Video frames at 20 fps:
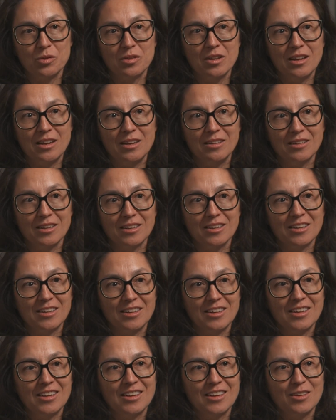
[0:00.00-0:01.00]
thing that
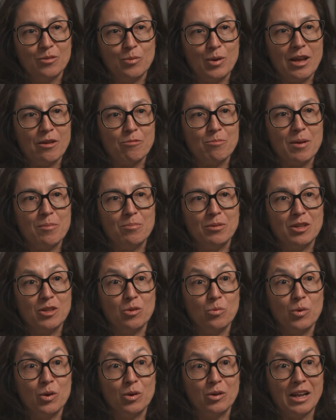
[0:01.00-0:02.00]
we have people in
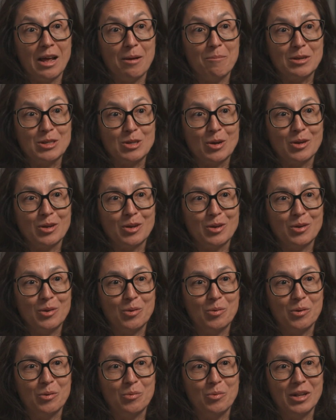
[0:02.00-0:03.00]
the world like Madonna
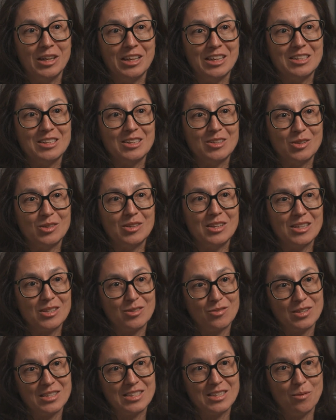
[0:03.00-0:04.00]
who are willing to do
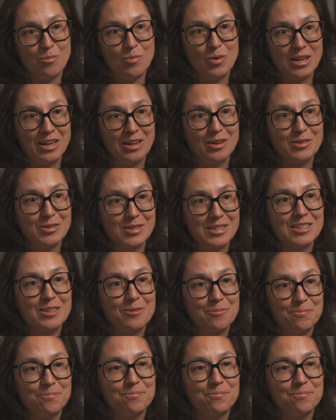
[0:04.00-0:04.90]
this for someone else.